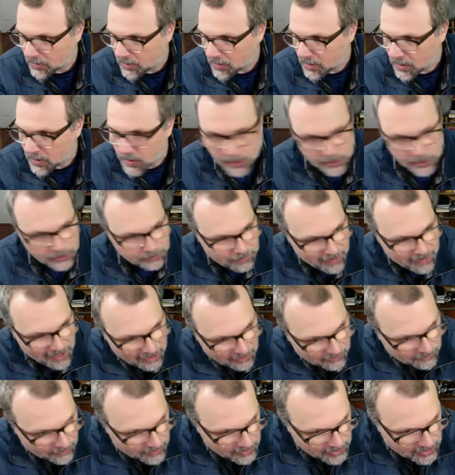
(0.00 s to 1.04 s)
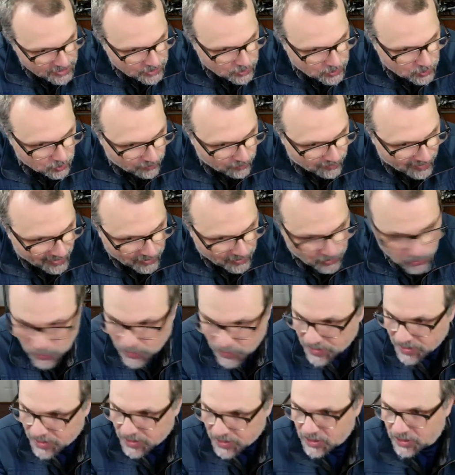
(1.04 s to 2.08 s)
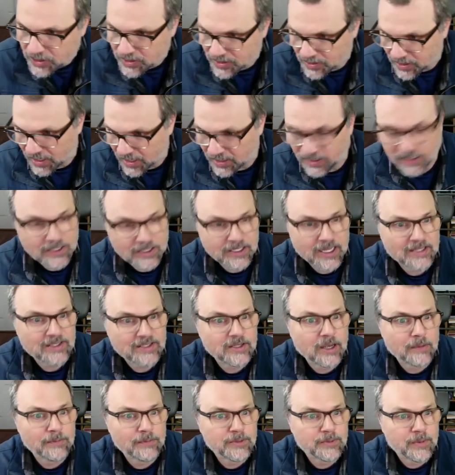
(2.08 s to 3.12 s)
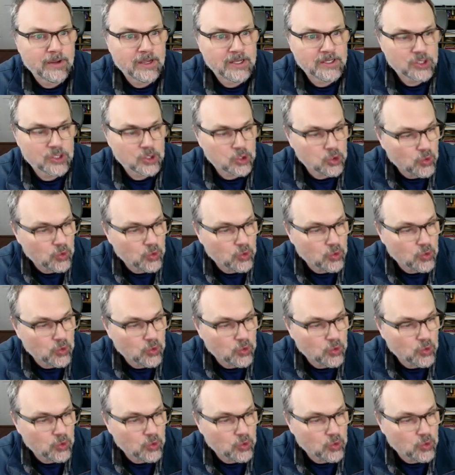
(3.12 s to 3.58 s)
the span of these 2 vectors is contained in that subspace. You